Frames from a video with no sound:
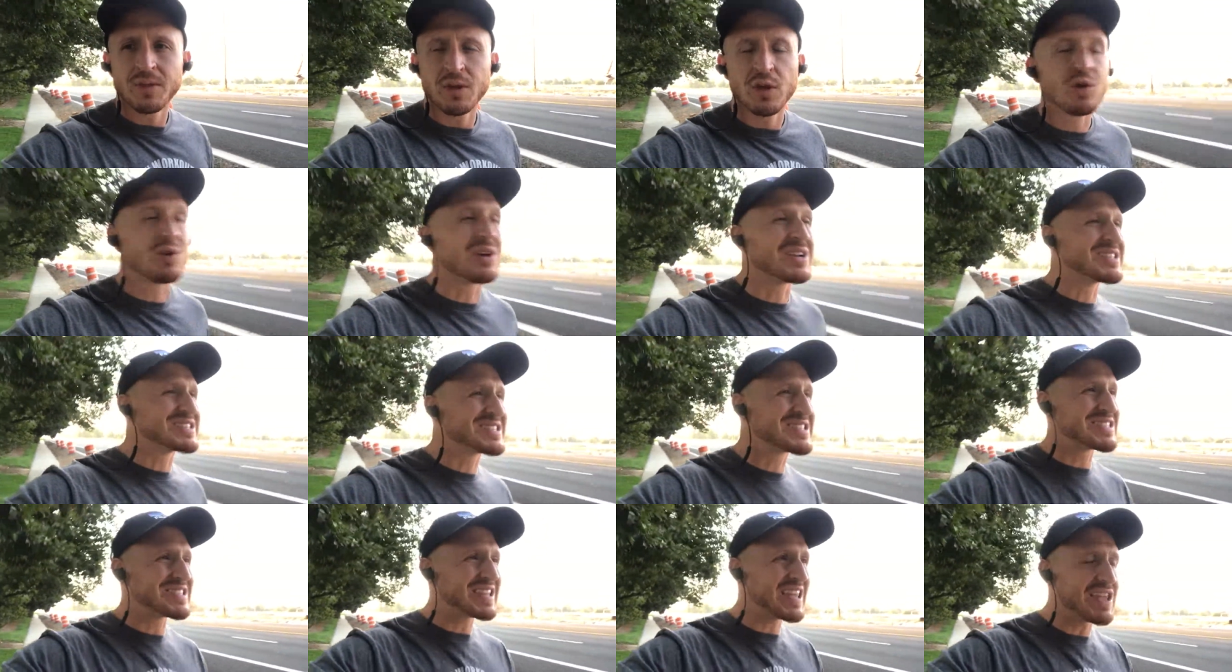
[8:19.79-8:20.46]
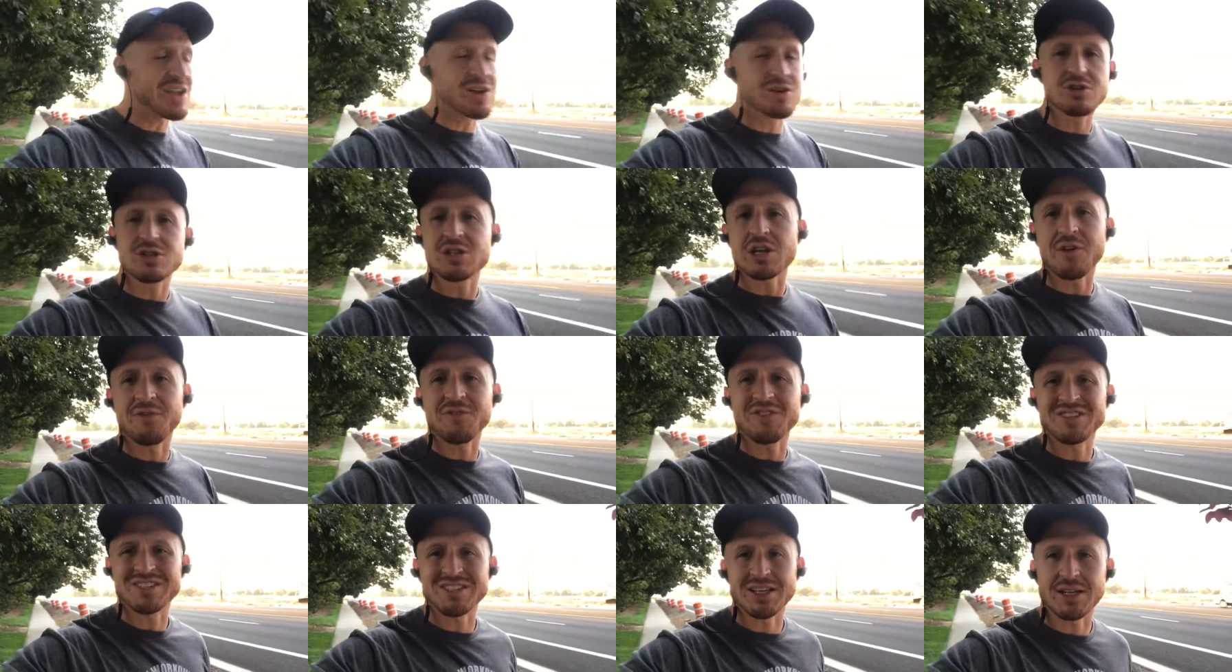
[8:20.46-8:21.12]
You can see
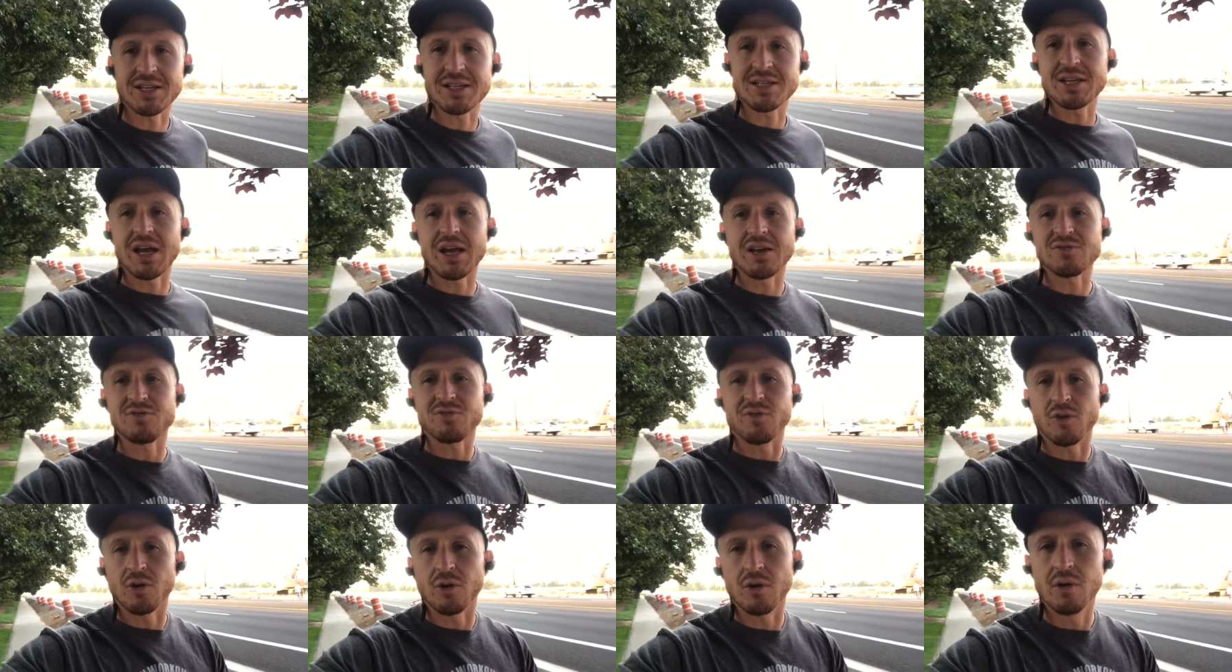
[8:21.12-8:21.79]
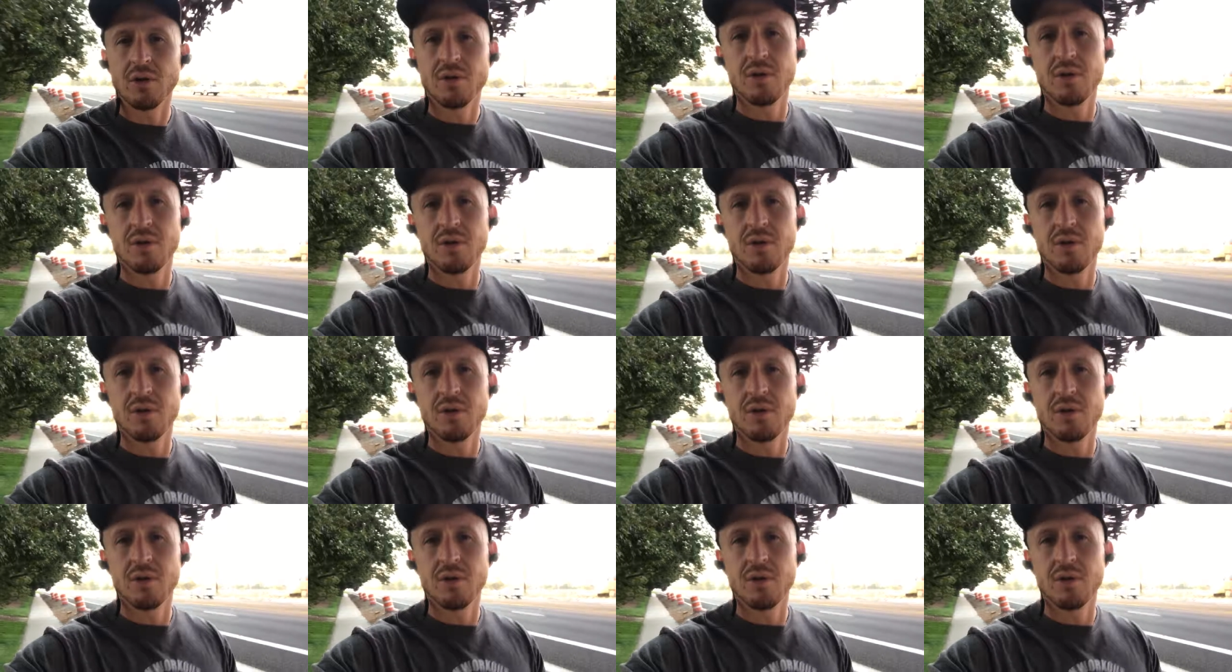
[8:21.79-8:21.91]
yourself as successful.